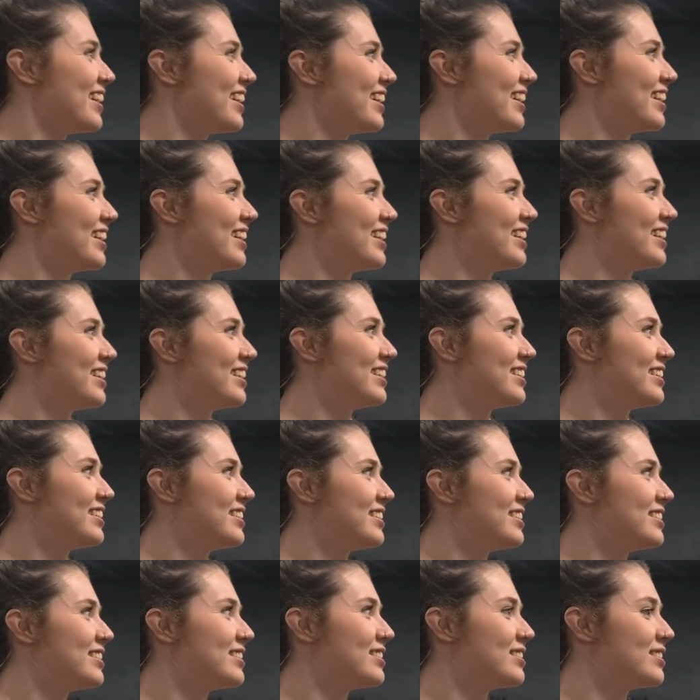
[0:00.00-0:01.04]

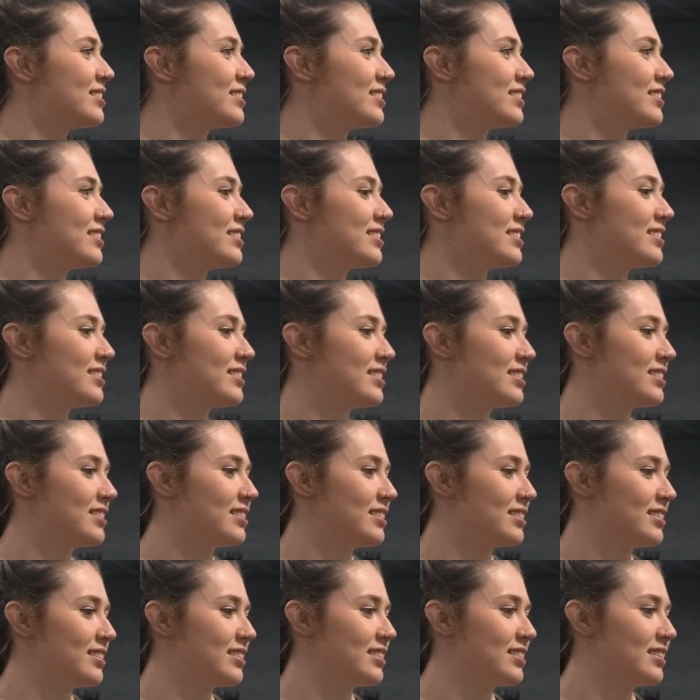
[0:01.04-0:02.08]

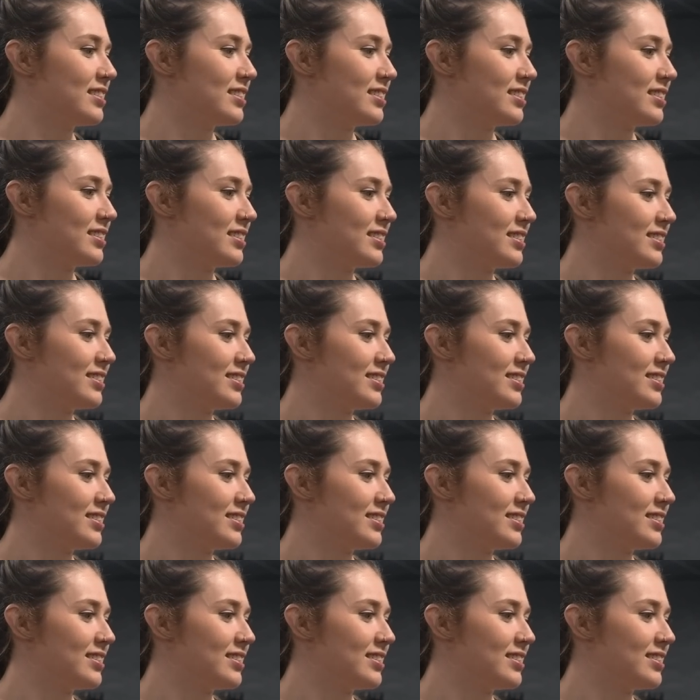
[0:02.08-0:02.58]
This person isn't speaking.